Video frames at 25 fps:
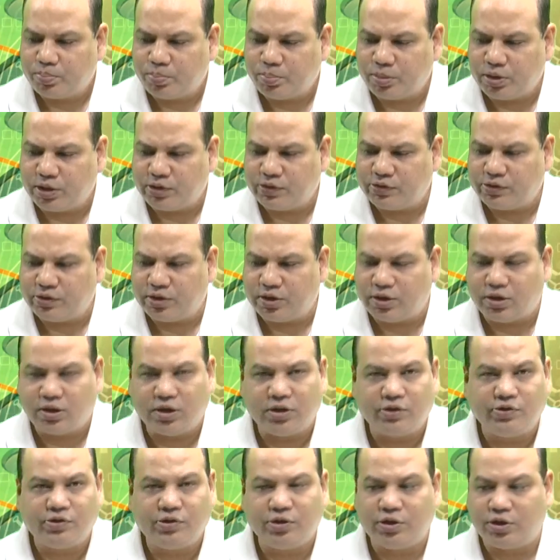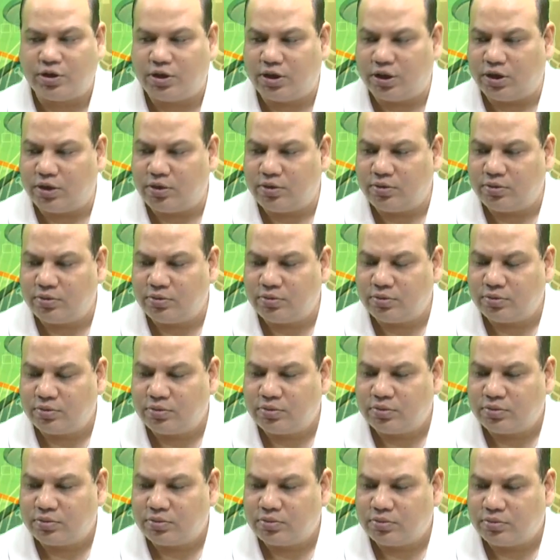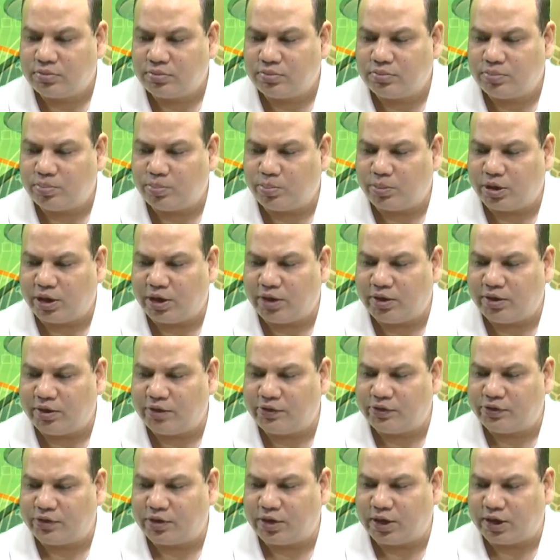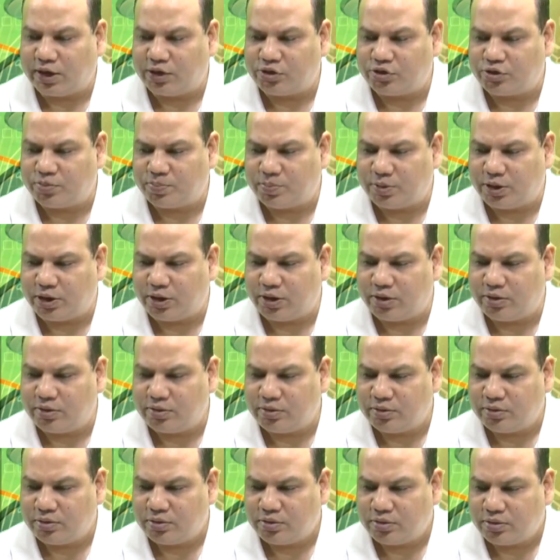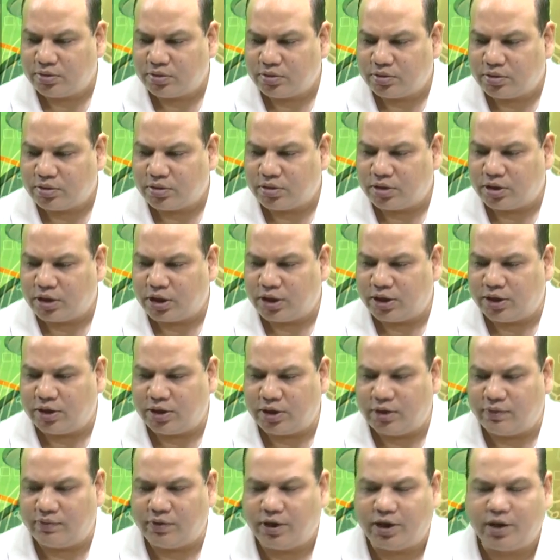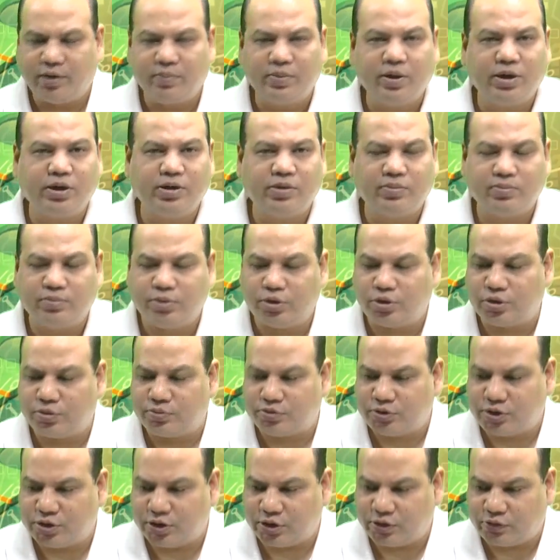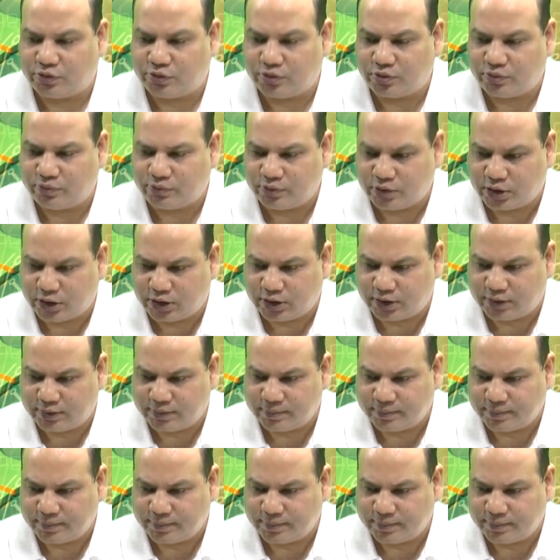plus synergy gain minus cash paid and divide by number of shares of A.